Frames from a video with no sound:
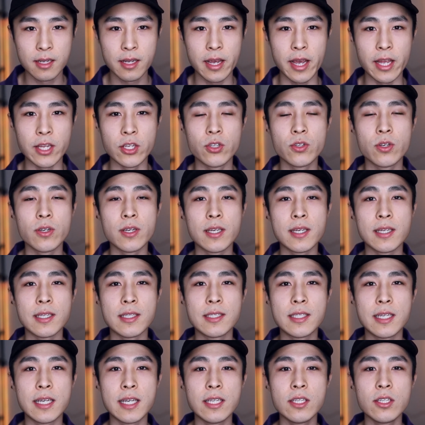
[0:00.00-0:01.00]
and you could
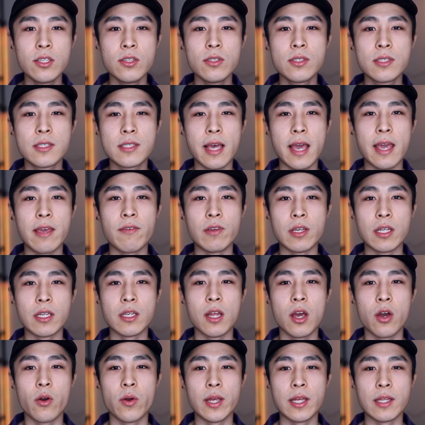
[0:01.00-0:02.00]
continue saving
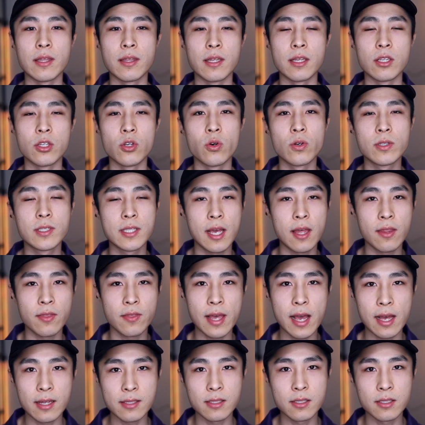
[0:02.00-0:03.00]
knowing that your
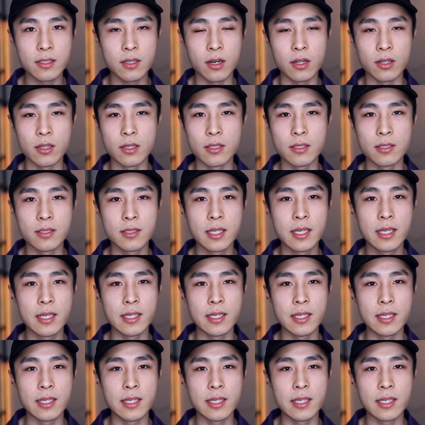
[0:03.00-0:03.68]
$10,000